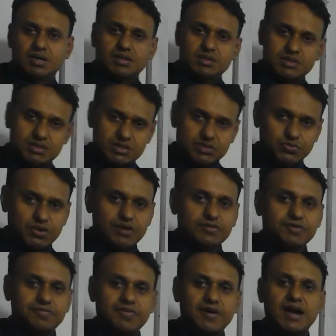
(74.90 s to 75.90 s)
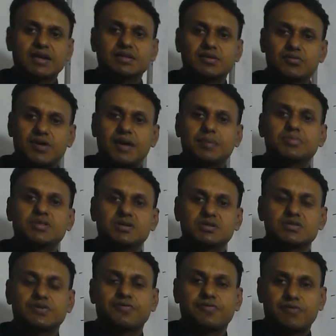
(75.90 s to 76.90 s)
This is where we find the
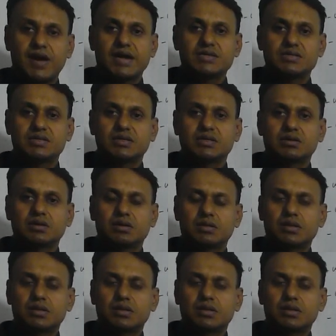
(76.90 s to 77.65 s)
remnants of writing.